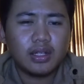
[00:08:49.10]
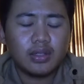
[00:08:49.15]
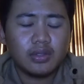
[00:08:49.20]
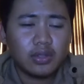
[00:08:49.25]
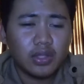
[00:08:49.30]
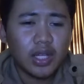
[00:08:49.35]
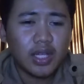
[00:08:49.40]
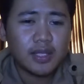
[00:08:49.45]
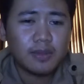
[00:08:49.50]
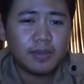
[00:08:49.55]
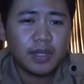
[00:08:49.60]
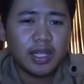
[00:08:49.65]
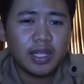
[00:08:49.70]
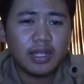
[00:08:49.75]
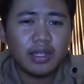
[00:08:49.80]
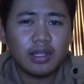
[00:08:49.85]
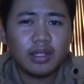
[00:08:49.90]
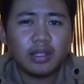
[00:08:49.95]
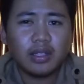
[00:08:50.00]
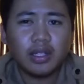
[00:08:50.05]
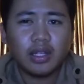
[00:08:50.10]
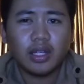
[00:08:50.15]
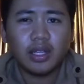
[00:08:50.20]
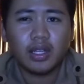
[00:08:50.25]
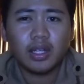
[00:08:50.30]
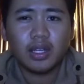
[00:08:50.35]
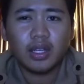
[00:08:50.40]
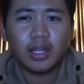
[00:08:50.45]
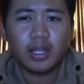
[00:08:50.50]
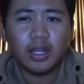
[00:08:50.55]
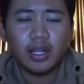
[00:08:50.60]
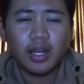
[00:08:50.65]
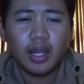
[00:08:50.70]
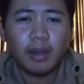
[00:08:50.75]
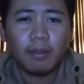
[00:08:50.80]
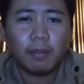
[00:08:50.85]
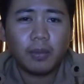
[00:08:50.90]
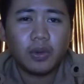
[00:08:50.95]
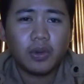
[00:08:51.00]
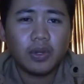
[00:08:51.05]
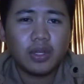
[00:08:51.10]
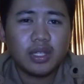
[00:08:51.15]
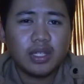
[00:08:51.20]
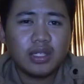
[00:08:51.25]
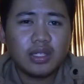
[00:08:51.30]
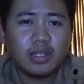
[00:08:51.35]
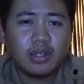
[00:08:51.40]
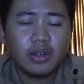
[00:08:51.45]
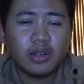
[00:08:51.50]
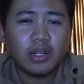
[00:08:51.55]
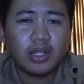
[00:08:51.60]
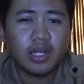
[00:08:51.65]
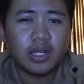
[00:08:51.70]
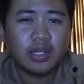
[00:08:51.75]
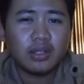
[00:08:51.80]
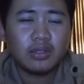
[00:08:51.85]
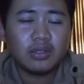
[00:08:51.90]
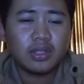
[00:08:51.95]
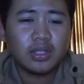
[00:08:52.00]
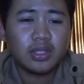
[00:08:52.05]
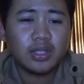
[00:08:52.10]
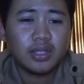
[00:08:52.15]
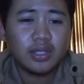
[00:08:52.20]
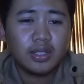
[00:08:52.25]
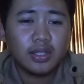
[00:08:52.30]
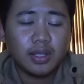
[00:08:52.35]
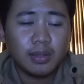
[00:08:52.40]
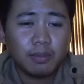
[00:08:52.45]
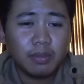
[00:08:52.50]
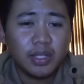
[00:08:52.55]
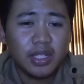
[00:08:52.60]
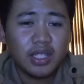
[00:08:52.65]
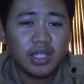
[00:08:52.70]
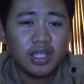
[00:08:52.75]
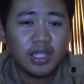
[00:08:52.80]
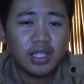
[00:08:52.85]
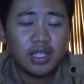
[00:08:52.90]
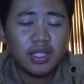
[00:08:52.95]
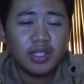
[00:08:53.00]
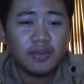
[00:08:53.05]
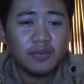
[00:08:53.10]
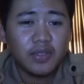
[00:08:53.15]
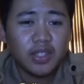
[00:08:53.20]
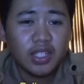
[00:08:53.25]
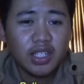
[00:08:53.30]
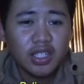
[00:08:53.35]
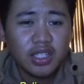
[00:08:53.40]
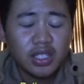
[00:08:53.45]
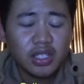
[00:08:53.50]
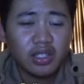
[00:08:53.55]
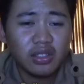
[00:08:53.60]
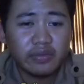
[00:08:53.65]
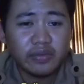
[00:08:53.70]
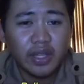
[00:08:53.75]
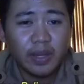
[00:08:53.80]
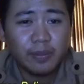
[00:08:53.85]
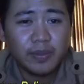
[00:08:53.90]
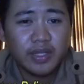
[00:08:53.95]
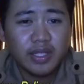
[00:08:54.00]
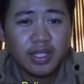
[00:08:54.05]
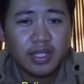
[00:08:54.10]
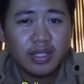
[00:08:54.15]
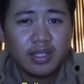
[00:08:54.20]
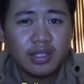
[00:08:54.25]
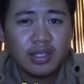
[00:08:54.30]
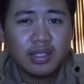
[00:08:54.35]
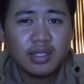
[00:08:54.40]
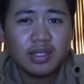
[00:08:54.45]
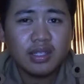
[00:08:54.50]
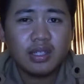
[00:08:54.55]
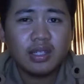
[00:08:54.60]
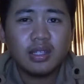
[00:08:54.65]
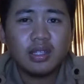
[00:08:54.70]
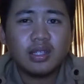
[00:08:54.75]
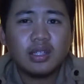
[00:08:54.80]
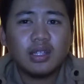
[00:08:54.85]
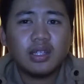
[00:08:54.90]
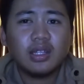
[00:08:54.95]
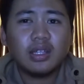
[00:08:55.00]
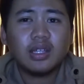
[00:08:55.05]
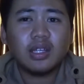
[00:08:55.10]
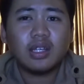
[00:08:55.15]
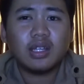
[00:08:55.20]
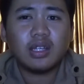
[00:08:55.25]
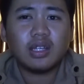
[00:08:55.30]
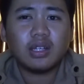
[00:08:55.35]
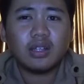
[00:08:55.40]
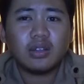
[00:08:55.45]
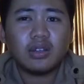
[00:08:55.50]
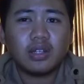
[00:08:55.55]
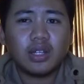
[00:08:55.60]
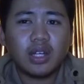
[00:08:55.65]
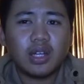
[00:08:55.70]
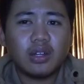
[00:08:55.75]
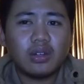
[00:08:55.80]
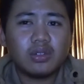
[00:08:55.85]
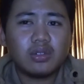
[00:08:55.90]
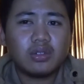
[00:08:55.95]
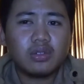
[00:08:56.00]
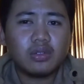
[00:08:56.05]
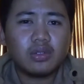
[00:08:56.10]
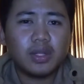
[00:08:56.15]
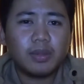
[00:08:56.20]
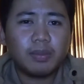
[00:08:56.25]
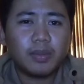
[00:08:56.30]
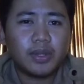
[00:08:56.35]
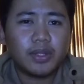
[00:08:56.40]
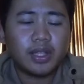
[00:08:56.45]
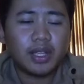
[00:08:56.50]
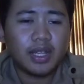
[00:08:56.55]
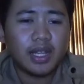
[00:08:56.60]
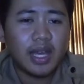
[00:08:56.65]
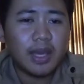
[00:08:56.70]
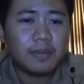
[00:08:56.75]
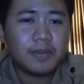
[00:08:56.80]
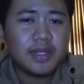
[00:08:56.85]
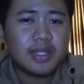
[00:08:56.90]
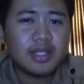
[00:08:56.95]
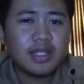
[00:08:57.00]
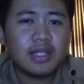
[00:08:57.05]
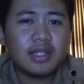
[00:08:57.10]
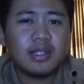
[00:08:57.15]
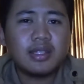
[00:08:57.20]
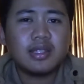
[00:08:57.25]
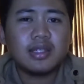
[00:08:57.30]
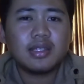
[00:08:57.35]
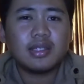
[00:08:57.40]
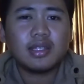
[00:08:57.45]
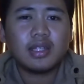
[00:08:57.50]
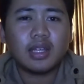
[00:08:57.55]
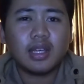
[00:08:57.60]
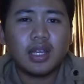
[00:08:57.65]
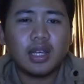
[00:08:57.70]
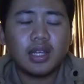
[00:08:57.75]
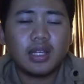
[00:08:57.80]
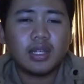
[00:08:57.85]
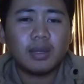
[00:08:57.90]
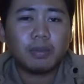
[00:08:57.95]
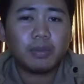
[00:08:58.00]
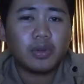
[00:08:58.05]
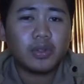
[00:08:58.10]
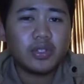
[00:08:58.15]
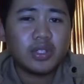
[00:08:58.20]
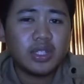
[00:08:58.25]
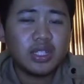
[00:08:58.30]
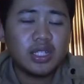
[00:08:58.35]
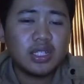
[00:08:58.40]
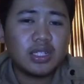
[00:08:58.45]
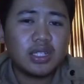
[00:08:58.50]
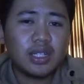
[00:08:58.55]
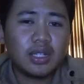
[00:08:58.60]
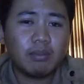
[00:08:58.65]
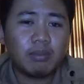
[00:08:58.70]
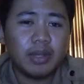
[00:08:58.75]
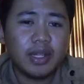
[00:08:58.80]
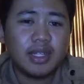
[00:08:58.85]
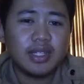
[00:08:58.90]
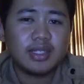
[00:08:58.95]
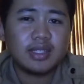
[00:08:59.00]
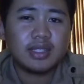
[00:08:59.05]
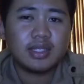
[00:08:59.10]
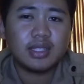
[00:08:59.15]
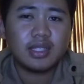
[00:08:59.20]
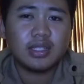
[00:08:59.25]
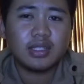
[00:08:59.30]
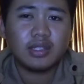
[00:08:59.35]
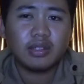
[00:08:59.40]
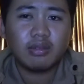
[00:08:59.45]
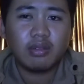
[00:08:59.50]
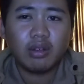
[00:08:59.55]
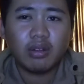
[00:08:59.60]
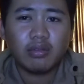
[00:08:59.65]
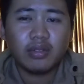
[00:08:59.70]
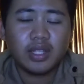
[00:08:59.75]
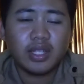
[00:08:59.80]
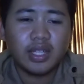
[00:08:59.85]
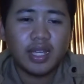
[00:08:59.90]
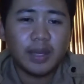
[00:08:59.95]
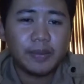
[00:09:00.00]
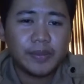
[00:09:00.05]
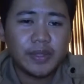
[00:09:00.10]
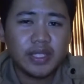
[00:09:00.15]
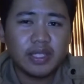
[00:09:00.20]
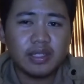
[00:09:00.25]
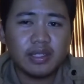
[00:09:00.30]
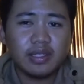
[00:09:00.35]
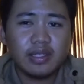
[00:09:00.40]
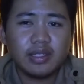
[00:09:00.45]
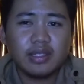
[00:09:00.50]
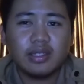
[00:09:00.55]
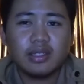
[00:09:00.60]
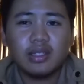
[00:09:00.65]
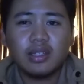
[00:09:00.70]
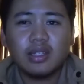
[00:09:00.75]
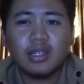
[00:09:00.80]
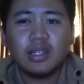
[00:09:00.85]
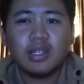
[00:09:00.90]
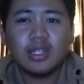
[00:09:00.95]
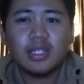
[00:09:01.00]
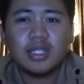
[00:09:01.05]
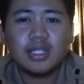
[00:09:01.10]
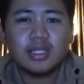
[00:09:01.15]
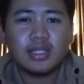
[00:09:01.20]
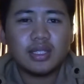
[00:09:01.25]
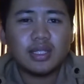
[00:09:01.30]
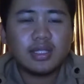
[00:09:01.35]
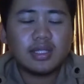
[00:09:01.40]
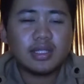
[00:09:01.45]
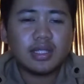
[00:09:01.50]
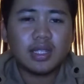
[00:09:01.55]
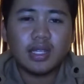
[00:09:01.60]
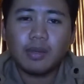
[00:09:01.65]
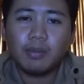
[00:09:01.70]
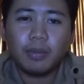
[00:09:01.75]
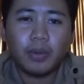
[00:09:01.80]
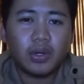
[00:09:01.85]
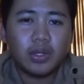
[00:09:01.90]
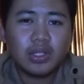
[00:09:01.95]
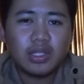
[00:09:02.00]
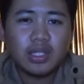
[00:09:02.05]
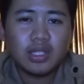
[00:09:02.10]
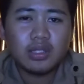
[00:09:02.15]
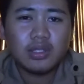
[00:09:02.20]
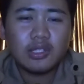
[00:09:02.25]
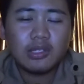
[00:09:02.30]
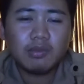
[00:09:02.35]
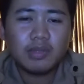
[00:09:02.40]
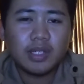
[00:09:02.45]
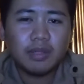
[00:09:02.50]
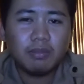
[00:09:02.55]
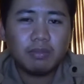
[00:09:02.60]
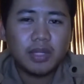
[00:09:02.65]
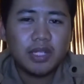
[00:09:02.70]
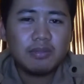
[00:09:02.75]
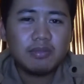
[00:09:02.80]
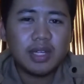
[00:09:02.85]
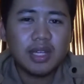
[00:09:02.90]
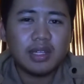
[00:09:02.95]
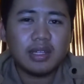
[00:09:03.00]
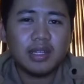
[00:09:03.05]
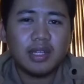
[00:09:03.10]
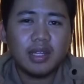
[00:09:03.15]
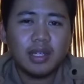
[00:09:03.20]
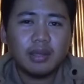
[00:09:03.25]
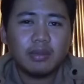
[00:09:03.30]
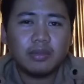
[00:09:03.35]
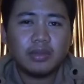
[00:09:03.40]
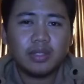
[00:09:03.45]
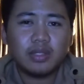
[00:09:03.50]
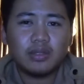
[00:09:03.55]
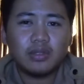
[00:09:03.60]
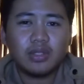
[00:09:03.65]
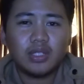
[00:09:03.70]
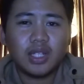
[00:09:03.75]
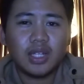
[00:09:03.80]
to explain their employees on how the company definition of absence, on how to report an absence, and the procedure that plays surrounding absence. This is important to be implemented to the